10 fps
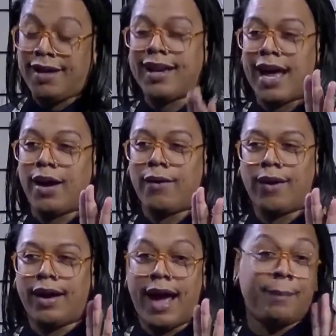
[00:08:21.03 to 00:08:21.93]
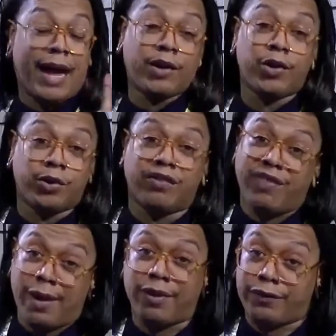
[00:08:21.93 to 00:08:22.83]
Now, I mean, I don't know what the
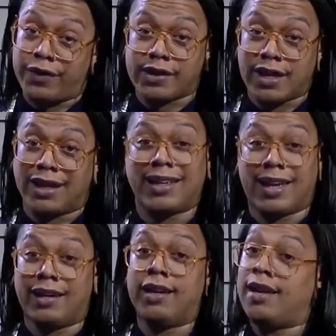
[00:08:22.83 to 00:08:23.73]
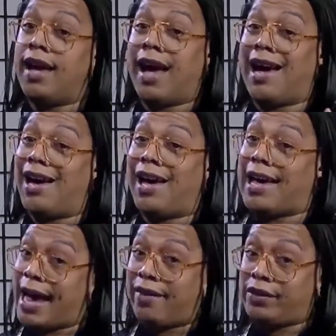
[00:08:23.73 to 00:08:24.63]
fabric feels like. Again, I
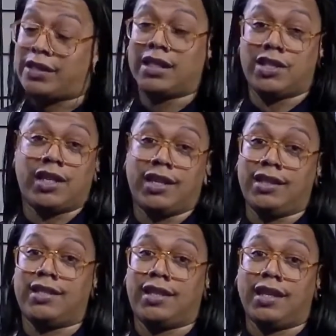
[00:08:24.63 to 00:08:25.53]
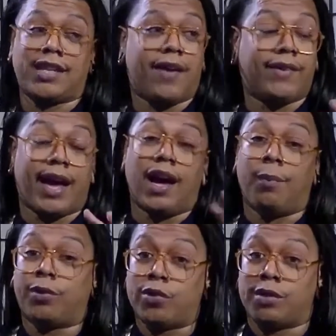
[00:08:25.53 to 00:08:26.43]
haven't touched any of these things. I haven't got
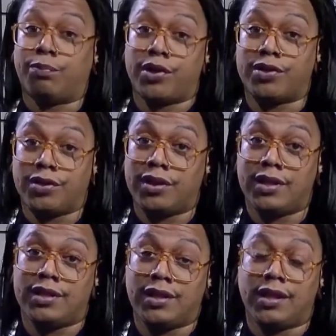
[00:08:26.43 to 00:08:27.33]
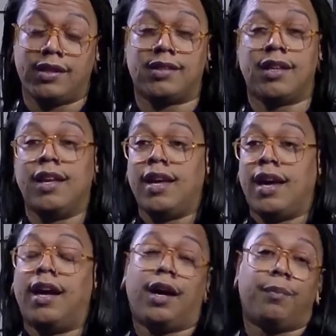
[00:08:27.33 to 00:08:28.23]
up close and personal to these things.
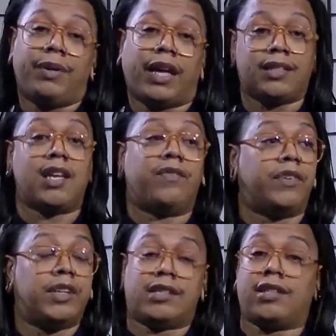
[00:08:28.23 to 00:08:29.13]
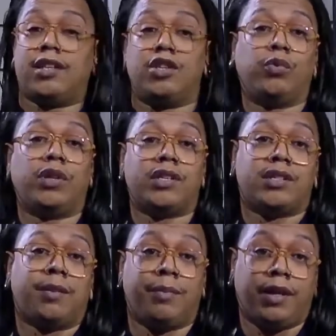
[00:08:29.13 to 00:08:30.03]
Um, Beyonce, if you're listening, you want to
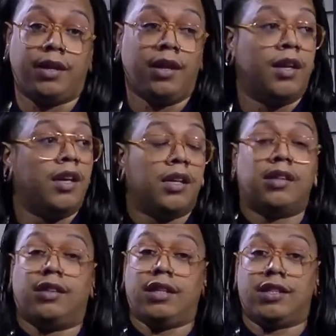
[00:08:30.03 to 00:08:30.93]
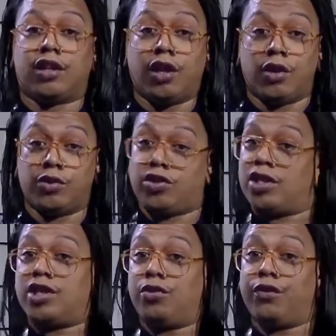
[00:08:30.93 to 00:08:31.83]
send me these clothes
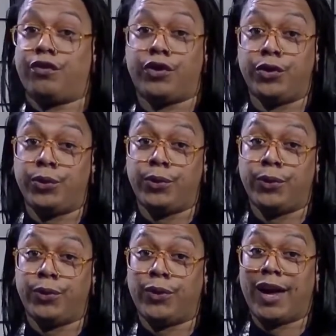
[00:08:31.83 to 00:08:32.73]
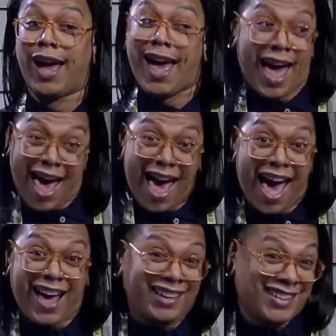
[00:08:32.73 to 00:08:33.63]
just to review.
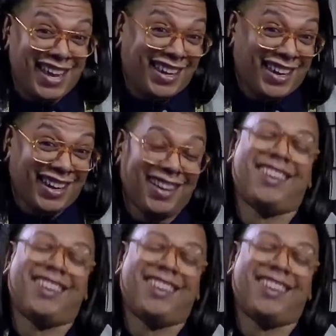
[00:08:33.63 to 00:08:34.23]
I'll take it.